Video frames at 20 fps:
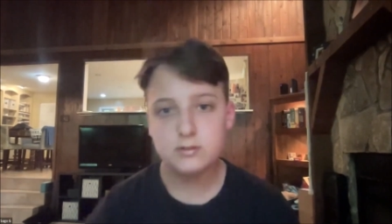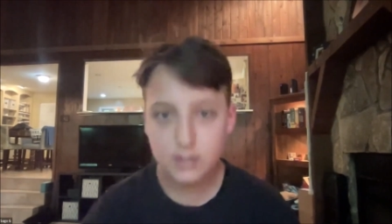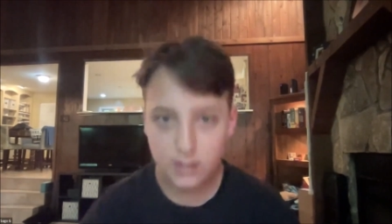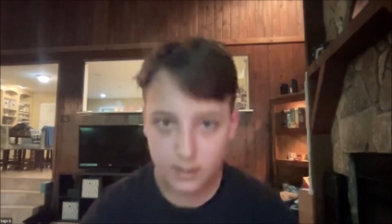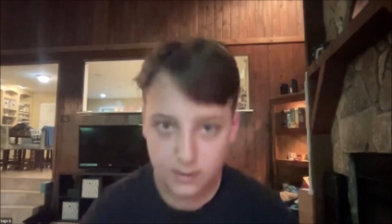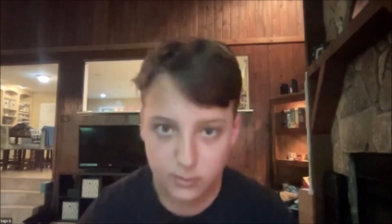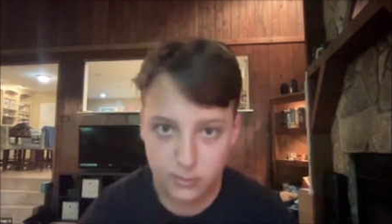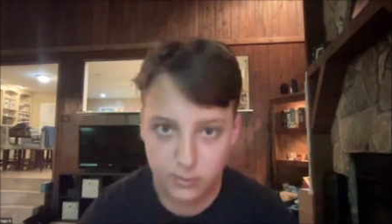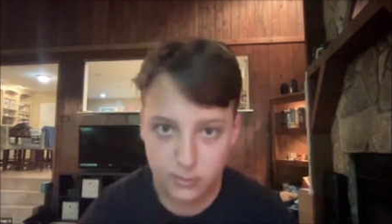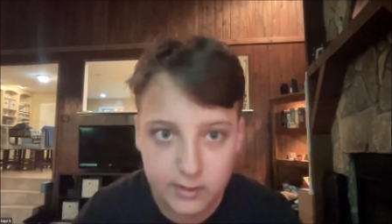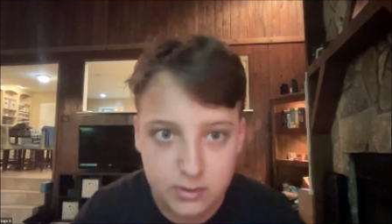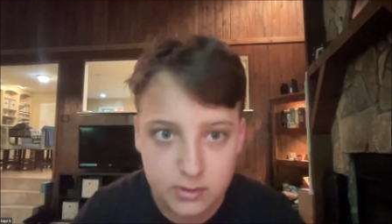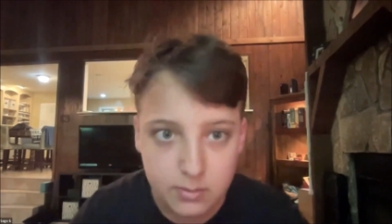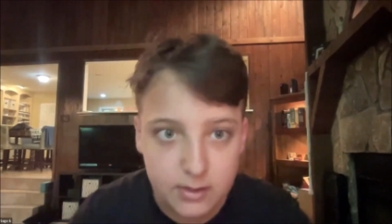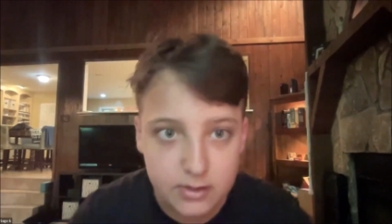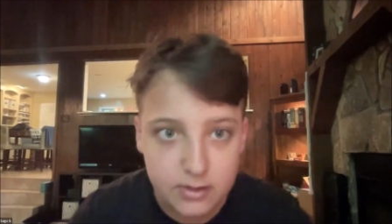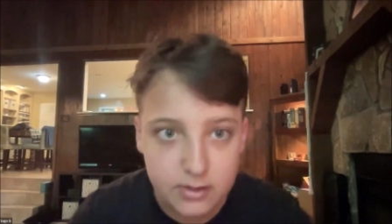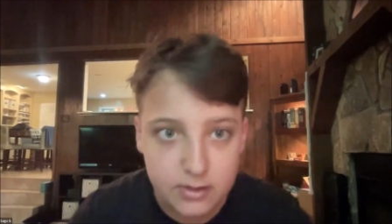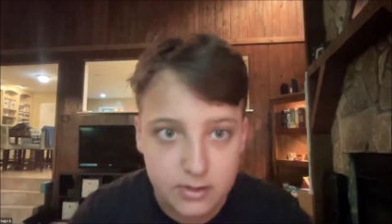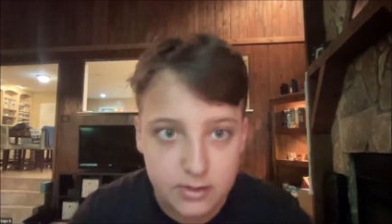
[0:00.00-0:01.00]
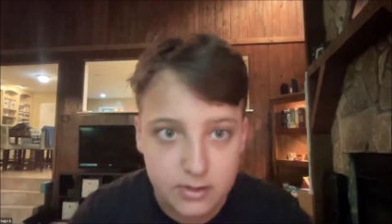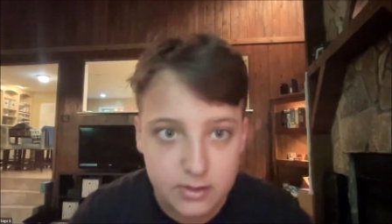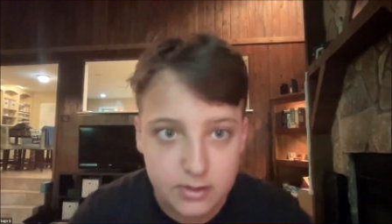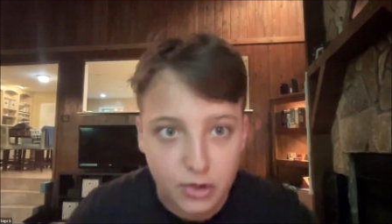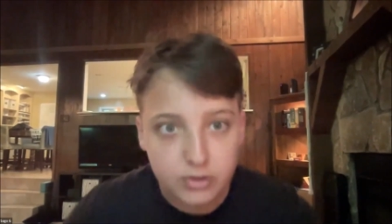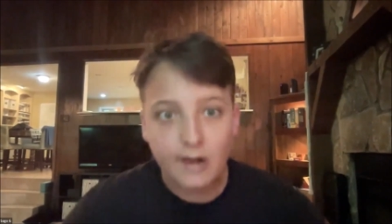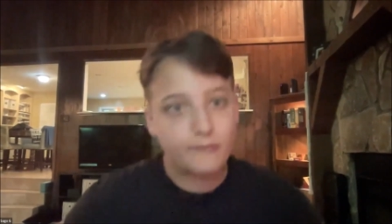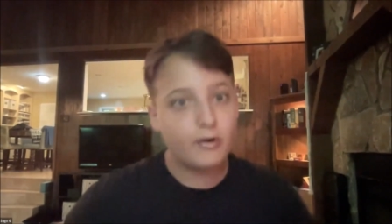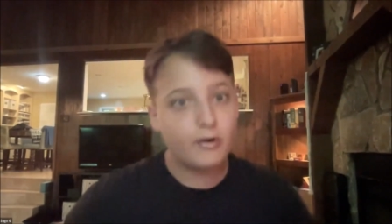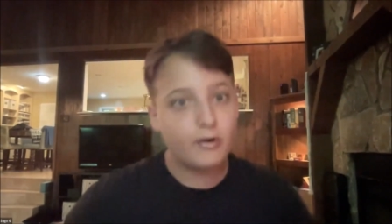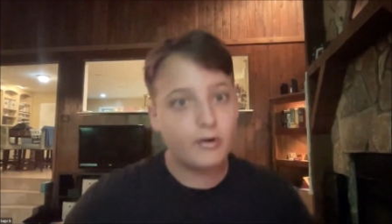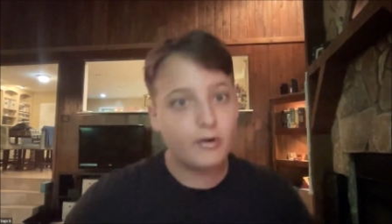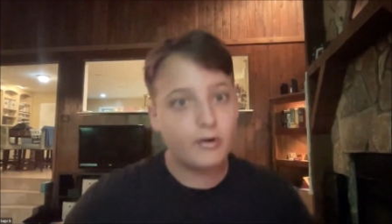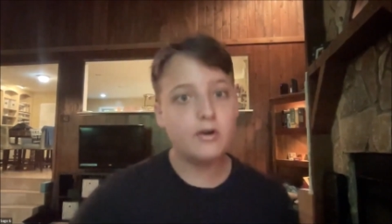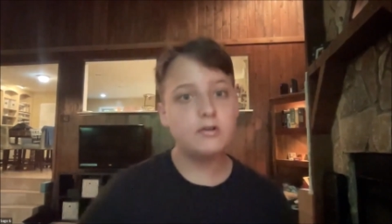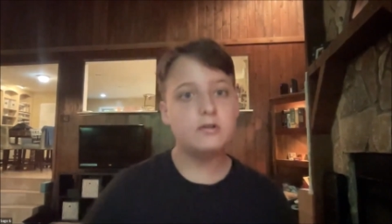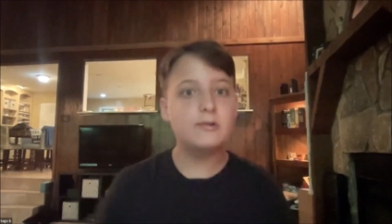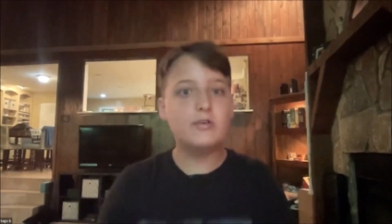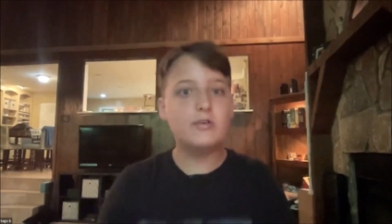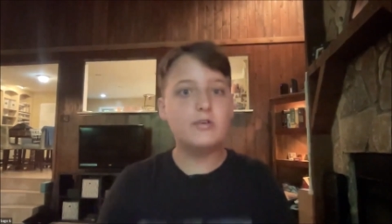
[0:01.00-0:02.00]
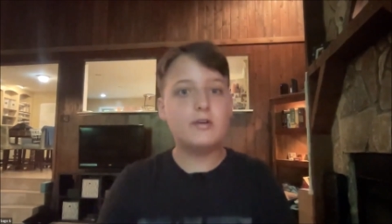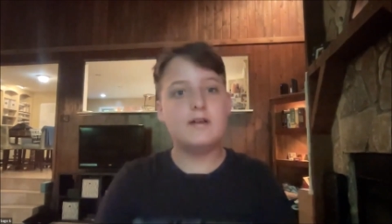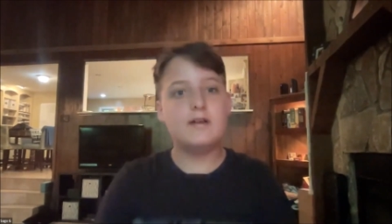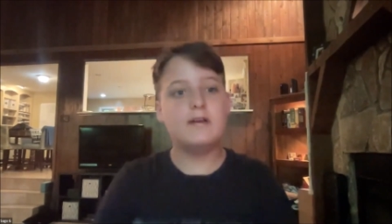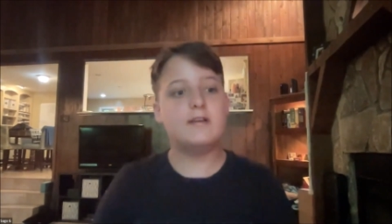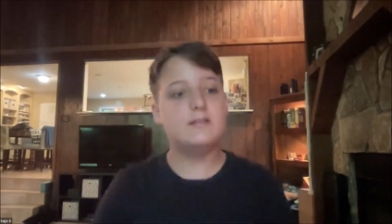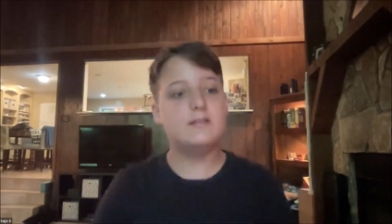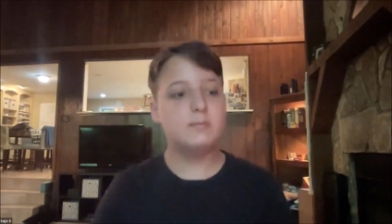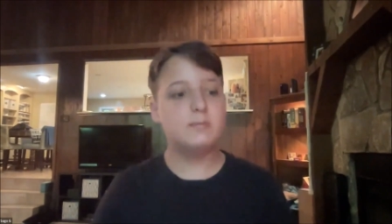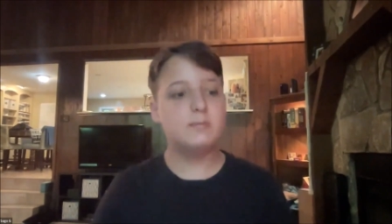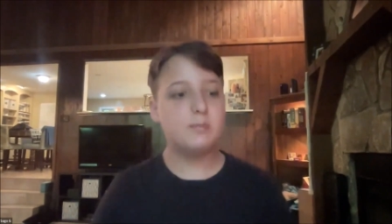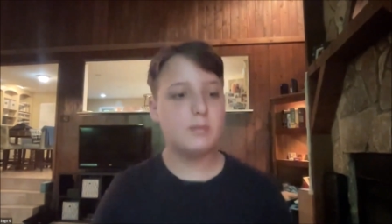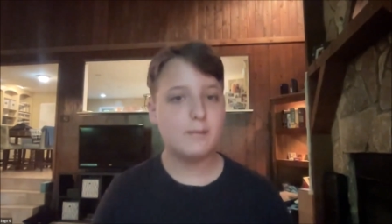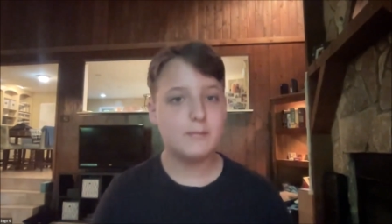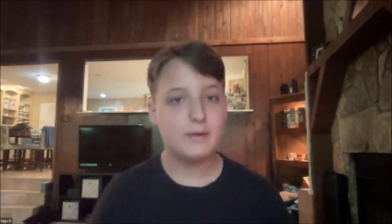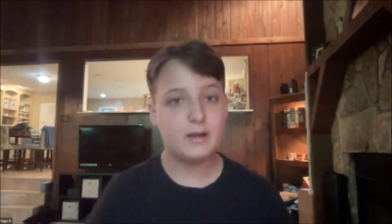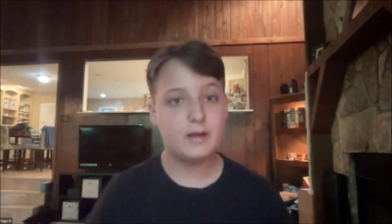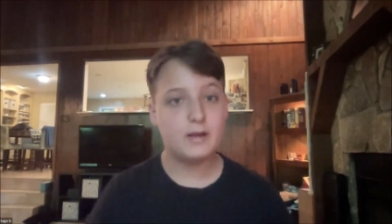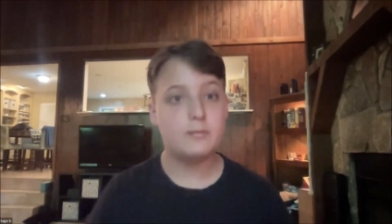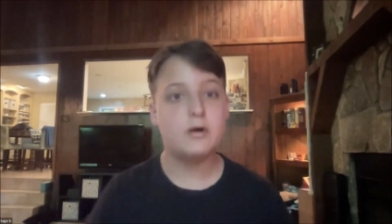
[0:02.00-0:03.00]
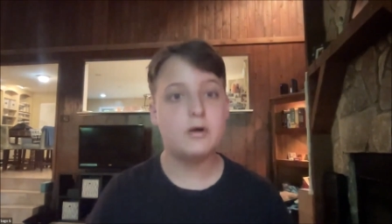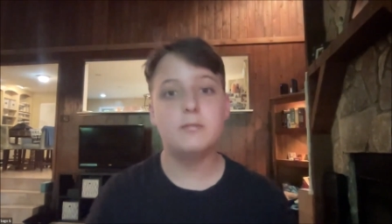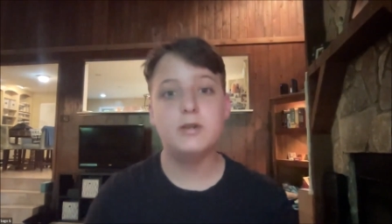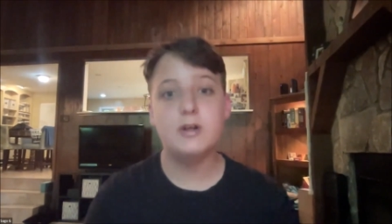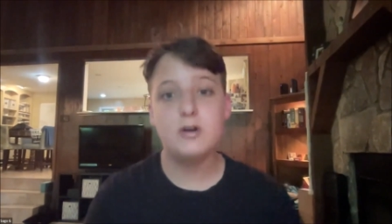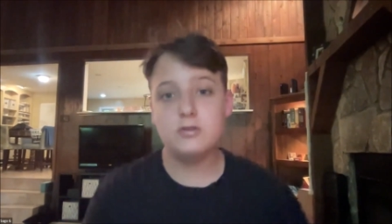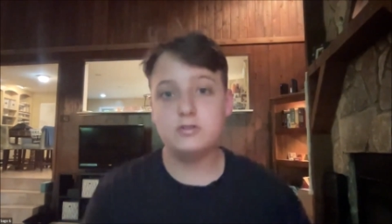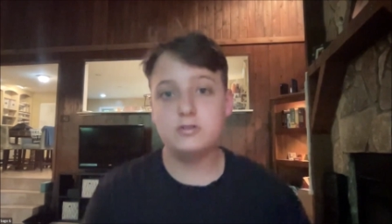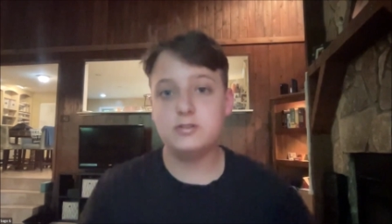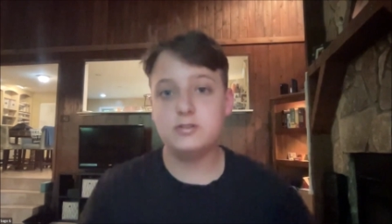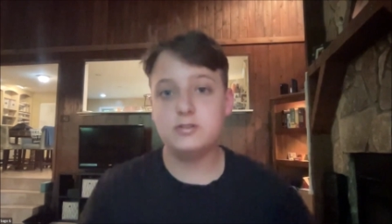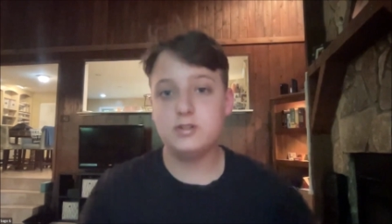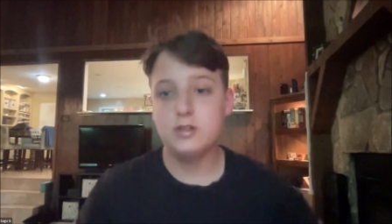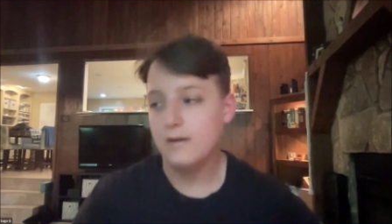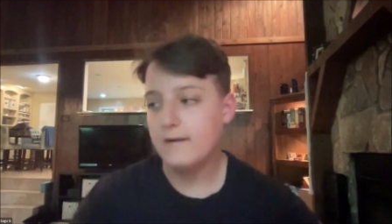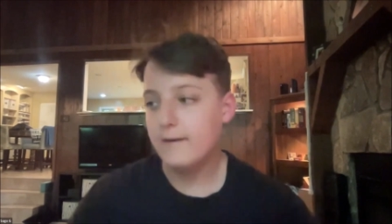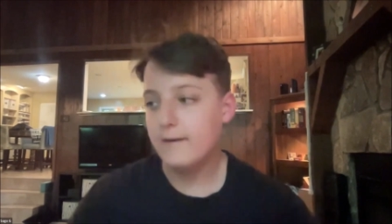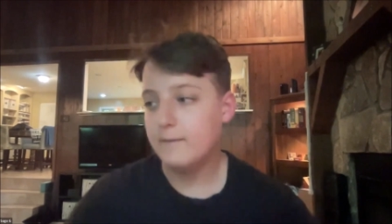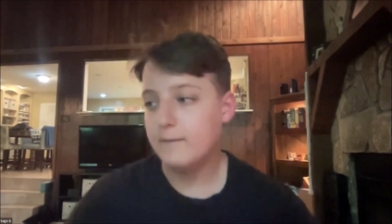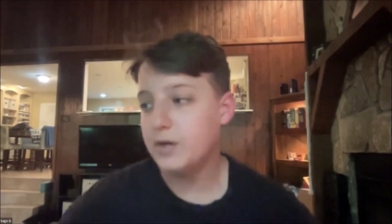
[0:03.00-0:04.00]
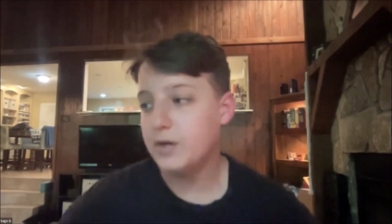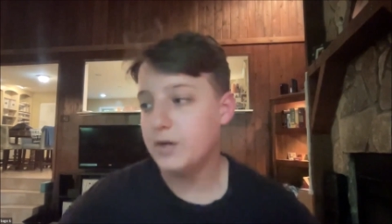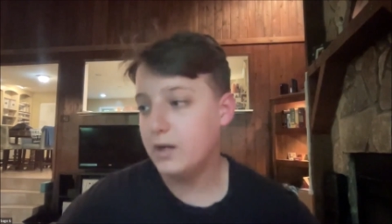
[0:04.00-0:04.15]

And I don't like to be told that I'm wrong, as my mom knows.